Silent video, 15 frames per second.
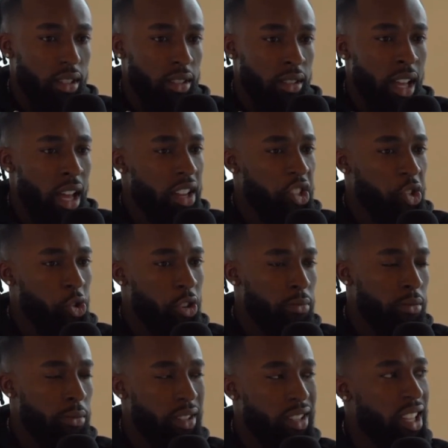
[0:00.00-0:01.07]
not enjoyable,
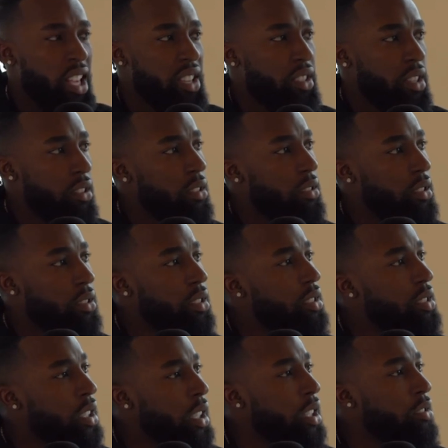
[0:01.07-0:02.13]
but easier
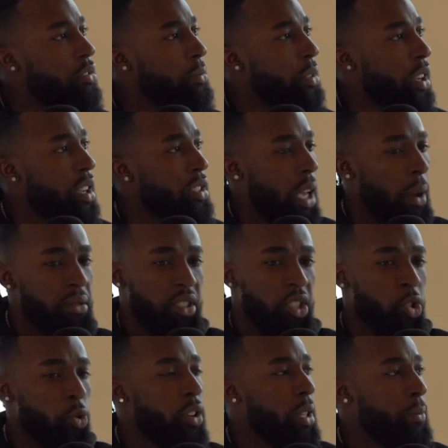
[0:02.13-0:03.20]
to get through, because I was
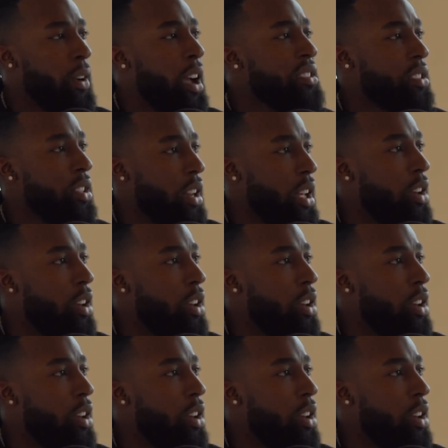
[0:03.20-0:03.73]
enjoying the process of that.